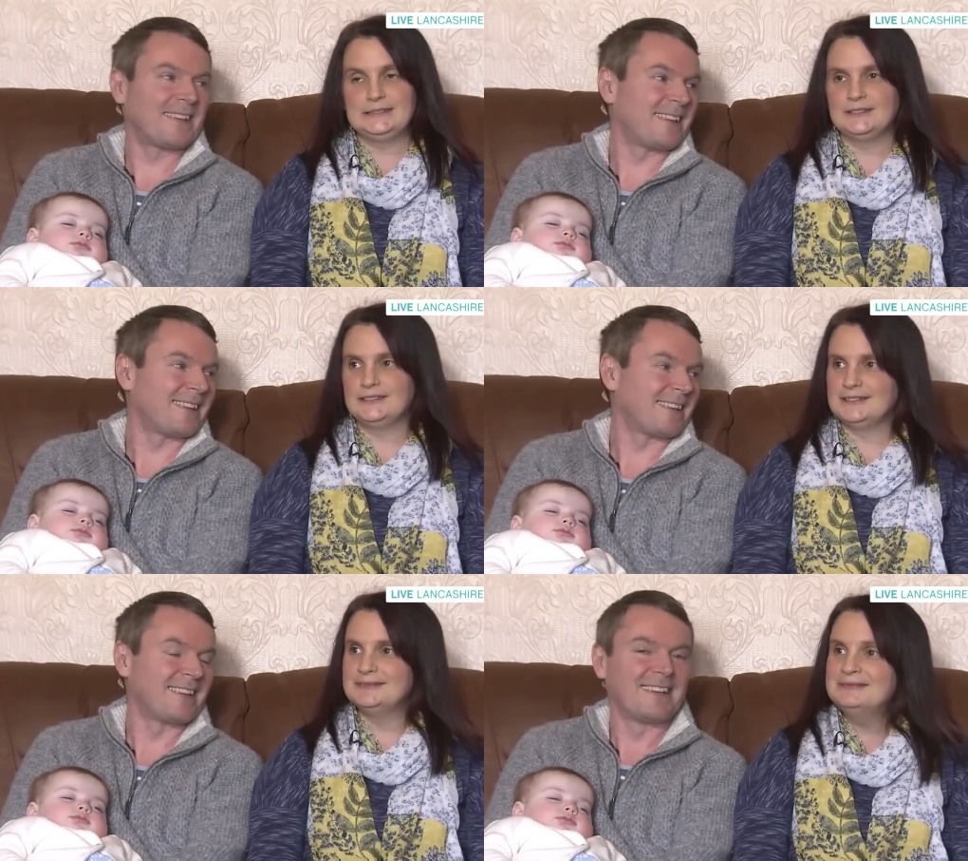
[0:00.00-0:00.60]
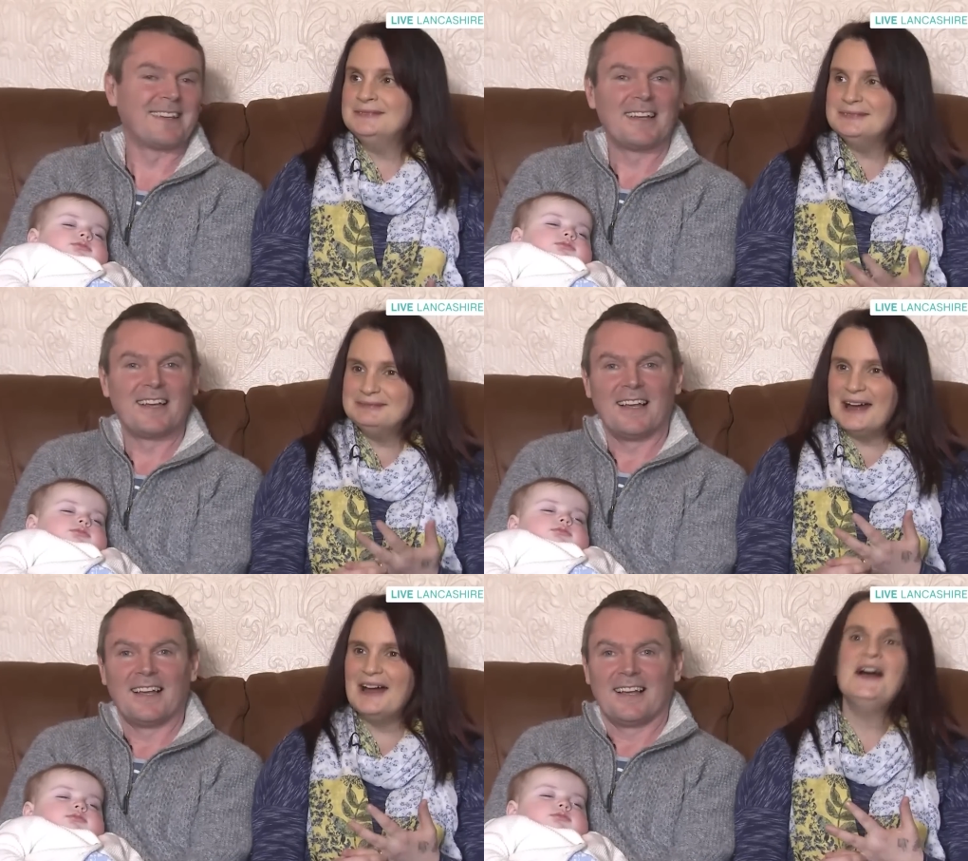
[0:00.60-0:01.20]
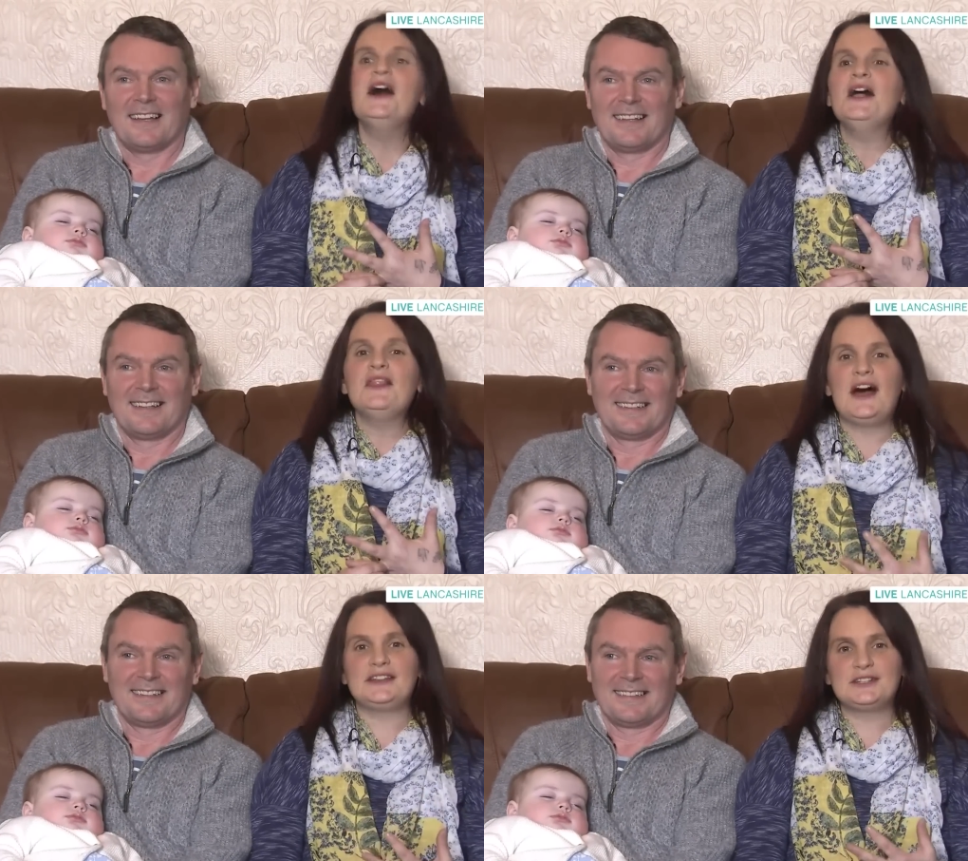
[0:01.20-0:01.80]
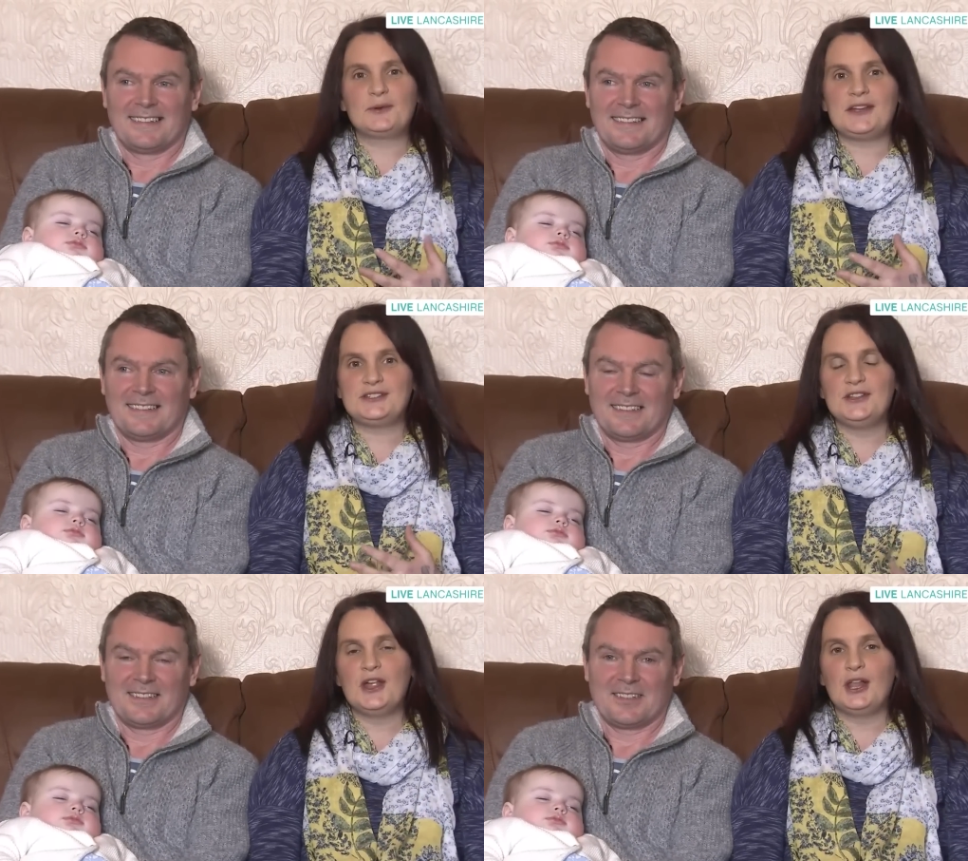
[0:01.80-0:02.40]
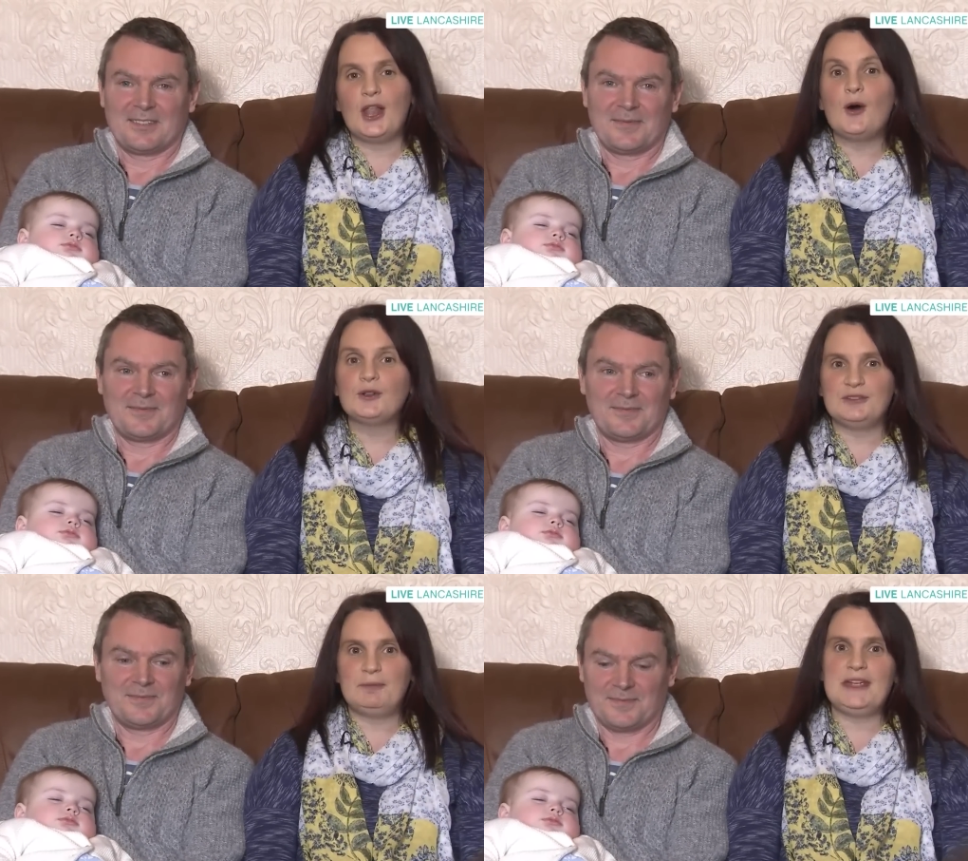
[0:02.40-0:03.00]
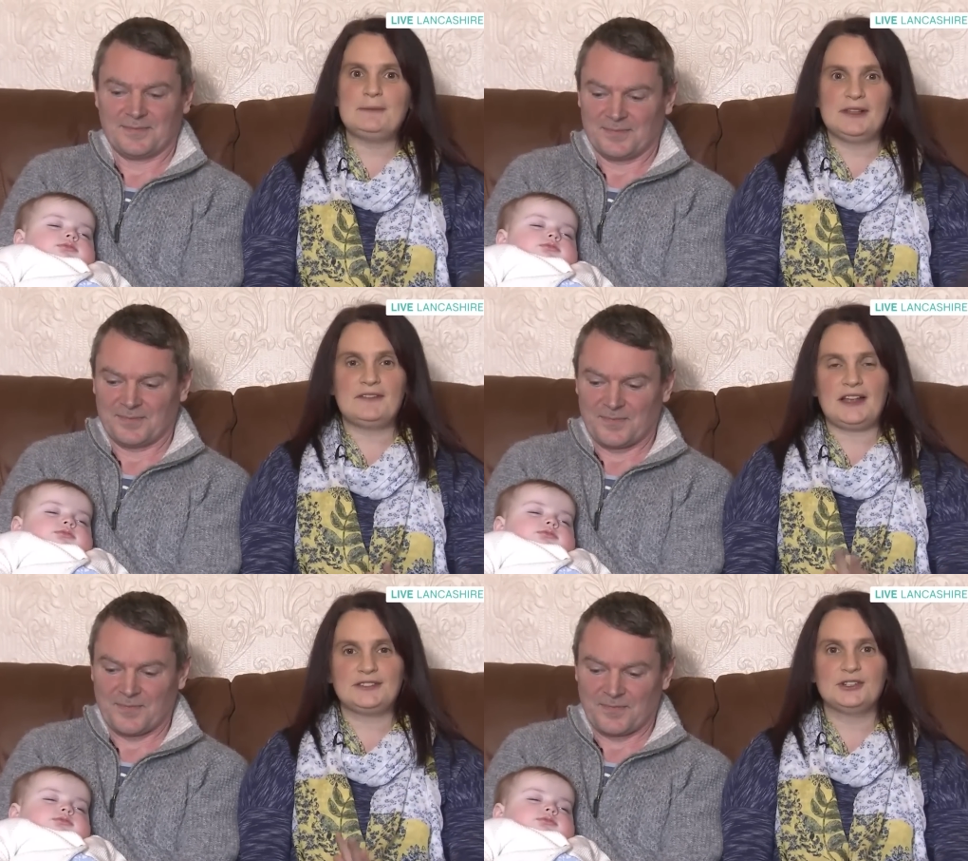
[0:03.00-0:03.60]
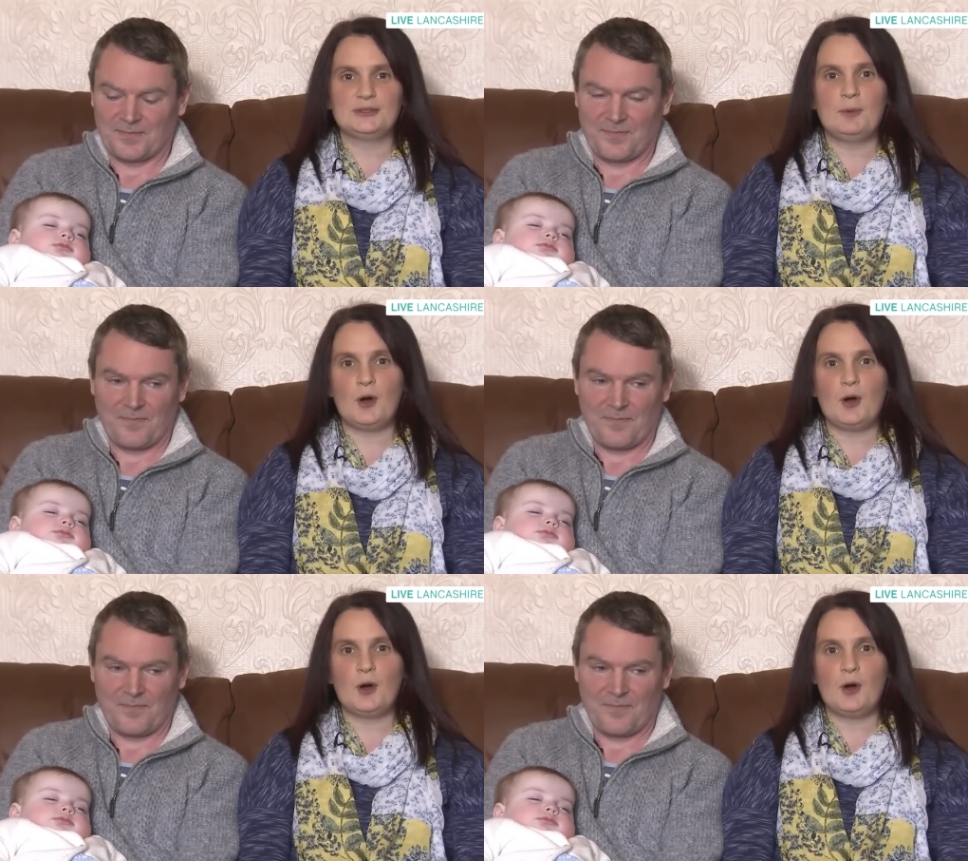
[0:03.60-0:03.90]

Speaker 1: Oh. That's the question that loads of people have asked us.